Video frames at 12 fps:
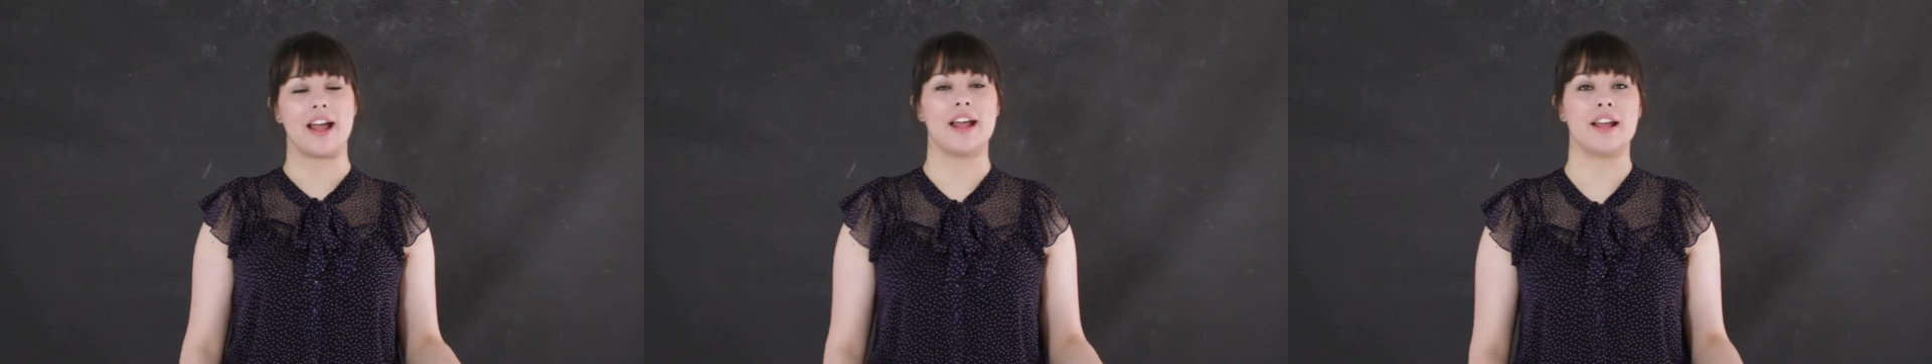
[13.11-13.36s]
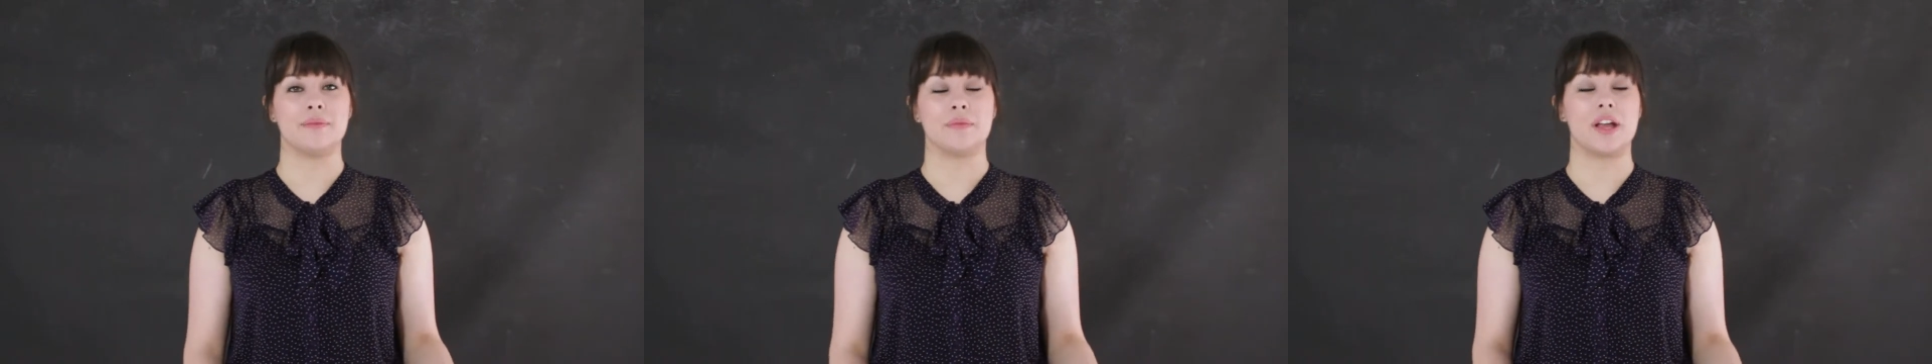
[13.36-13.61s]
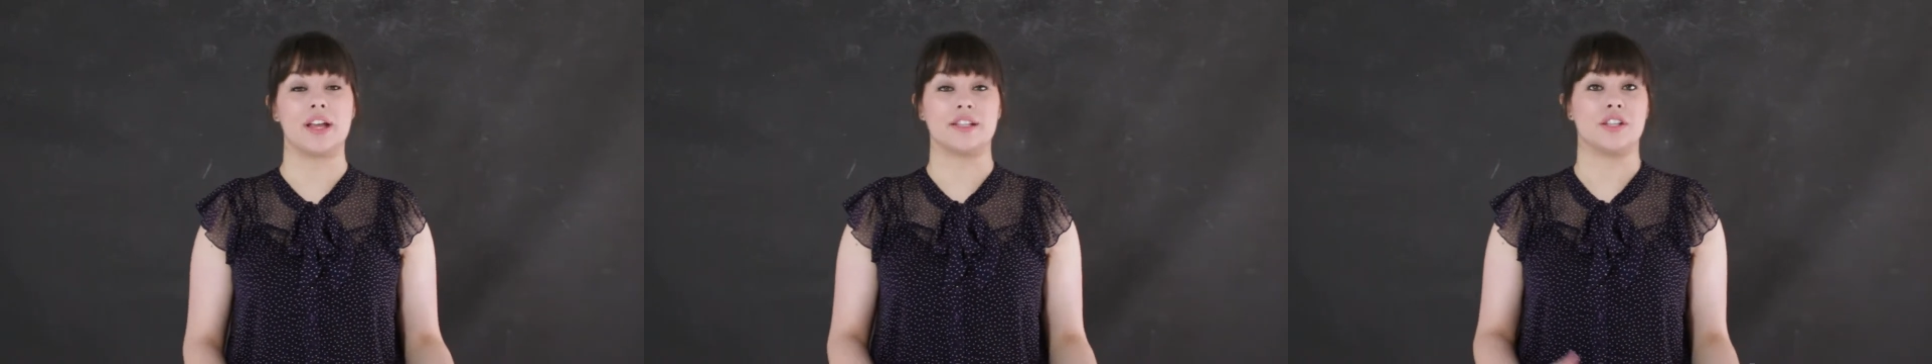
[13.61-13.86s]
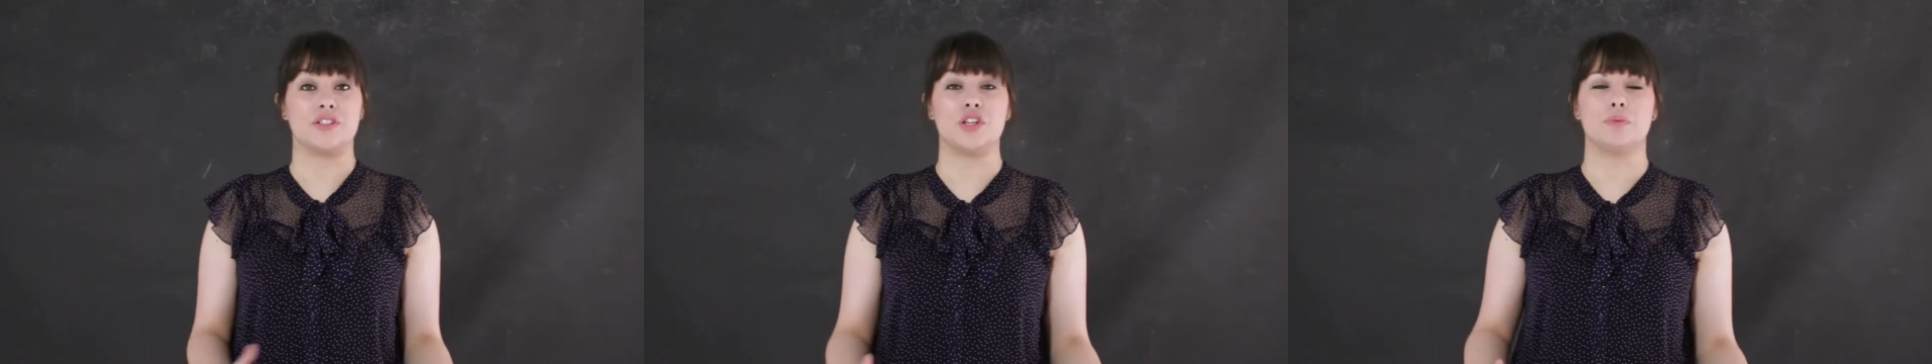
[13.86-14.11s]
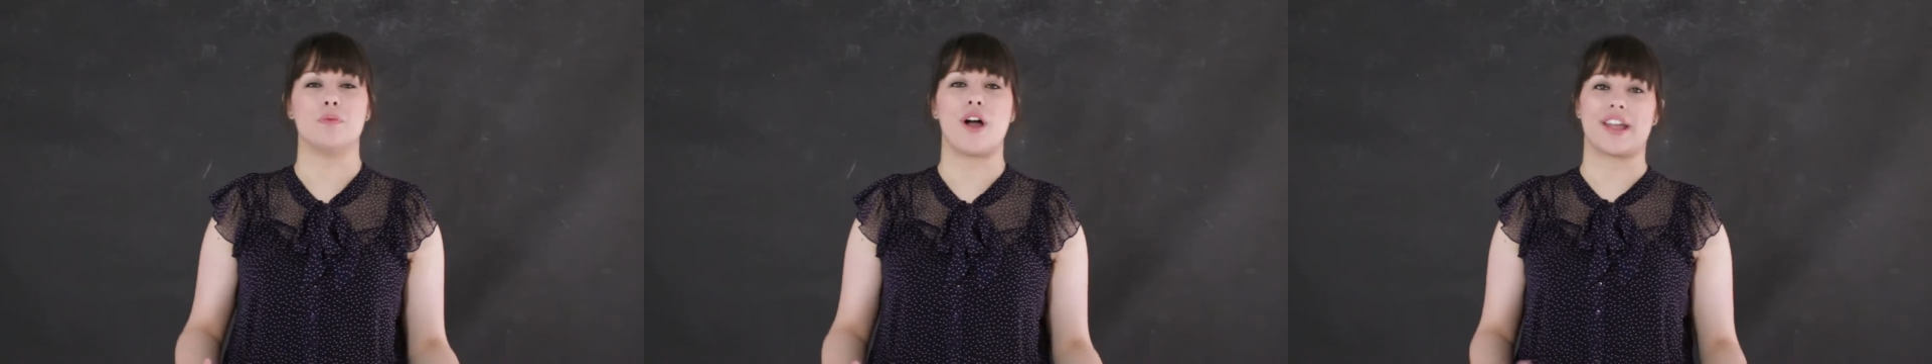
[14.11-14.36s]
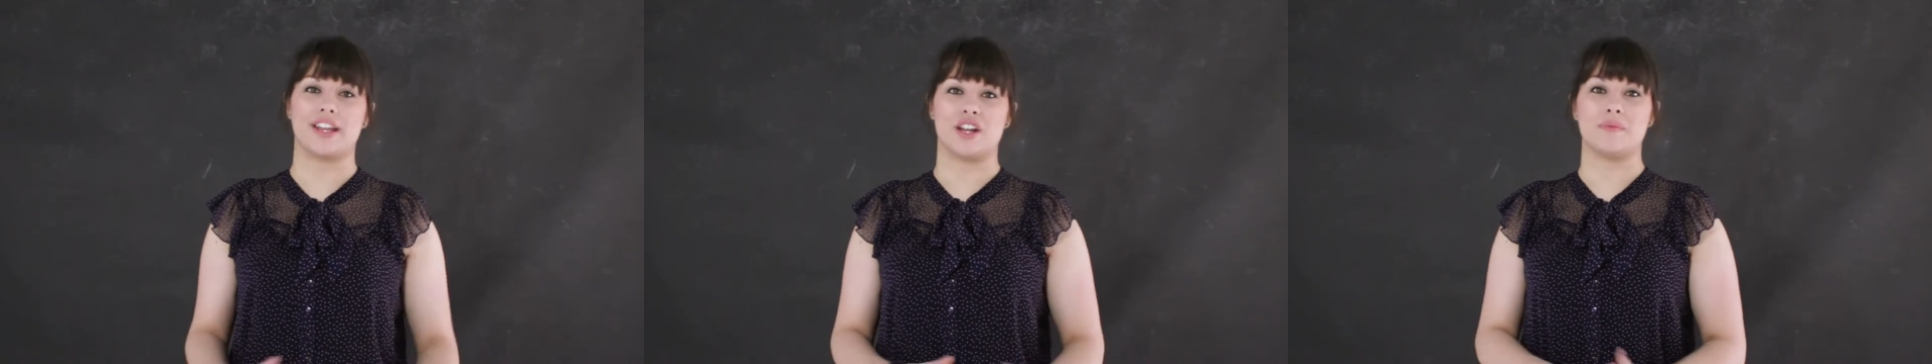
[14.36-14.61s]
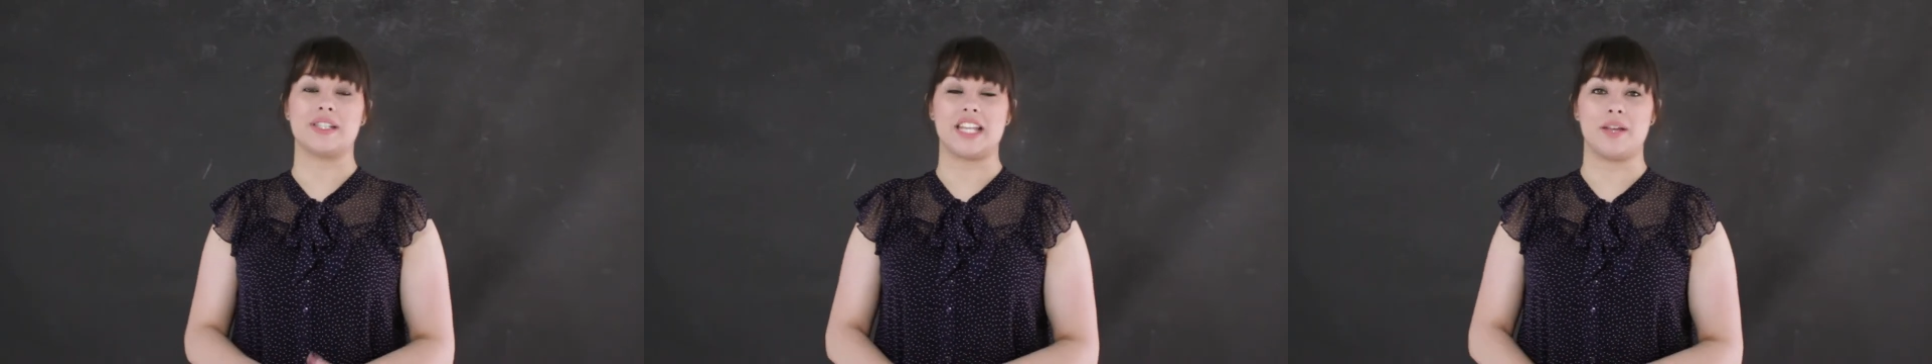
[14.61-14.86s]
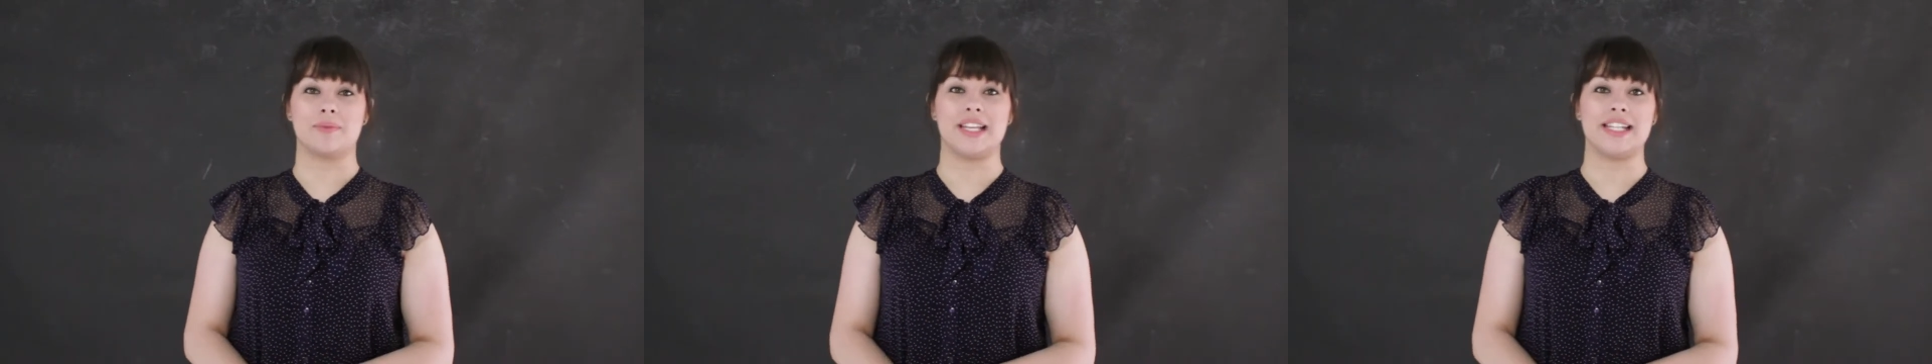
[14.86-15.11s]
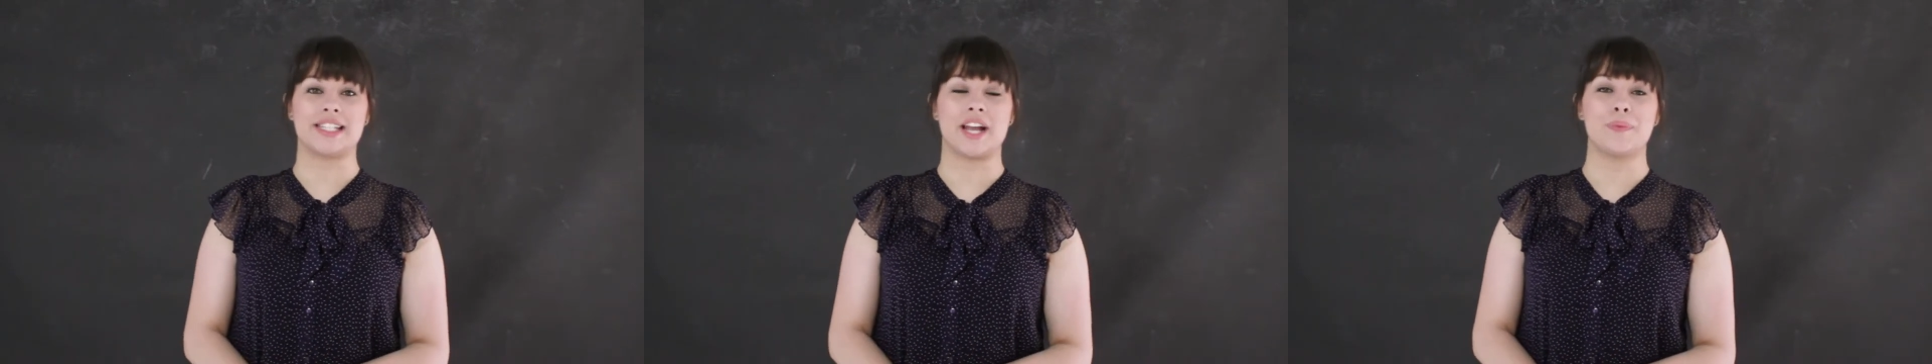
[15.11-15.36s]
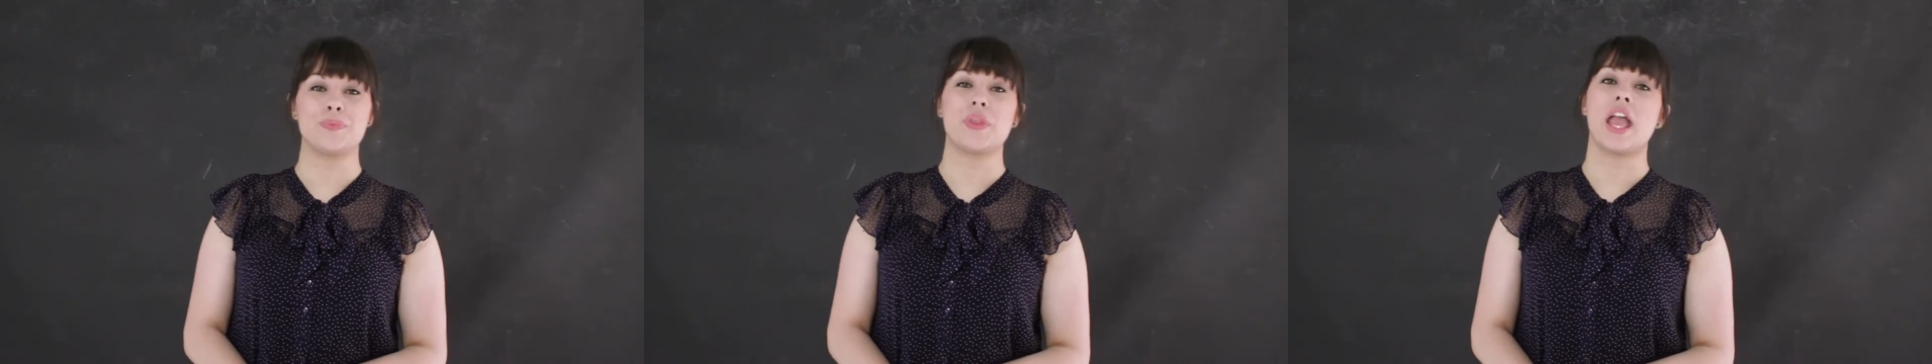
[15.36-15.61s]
It's a supermarket and I'm a team leader.